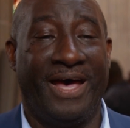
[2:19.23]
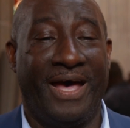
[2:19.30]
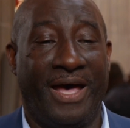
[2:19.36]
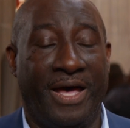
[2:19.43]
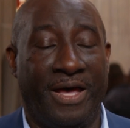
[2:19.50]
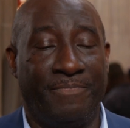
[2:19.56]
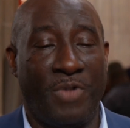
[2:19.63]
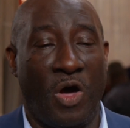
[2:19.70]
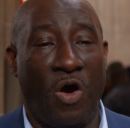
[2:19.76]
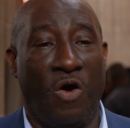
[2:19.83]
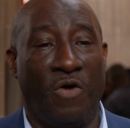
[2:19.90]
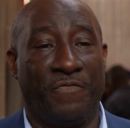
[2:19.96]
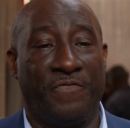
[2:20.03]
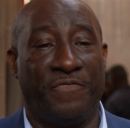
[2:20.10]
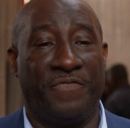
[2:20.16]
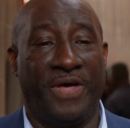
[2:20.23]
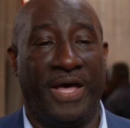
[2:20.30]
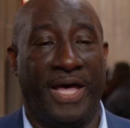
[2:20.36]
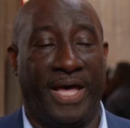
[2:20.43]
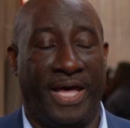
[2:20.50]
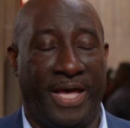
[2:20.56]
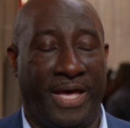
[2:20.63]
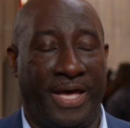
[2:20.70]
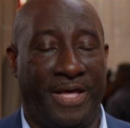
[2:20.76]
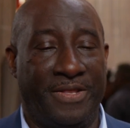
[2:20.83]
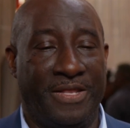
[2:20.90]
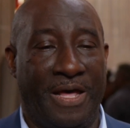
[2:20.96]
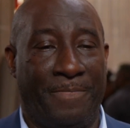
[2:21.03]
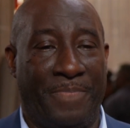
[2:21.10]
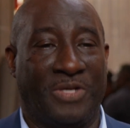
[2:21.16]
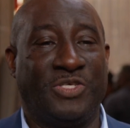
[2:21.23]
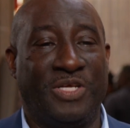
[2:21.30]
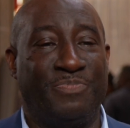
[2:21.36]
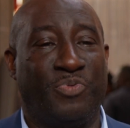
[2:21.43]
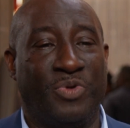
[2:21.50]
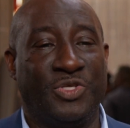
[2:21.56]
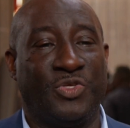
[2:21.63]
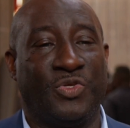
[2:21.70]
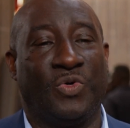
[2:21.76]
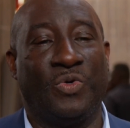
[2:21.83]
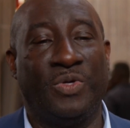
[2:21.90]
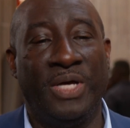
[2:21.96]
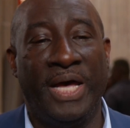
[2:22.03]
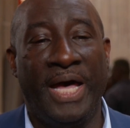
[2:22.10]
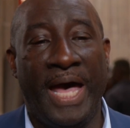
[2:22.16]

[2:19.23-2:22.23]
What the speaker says: of a bus in Bristol.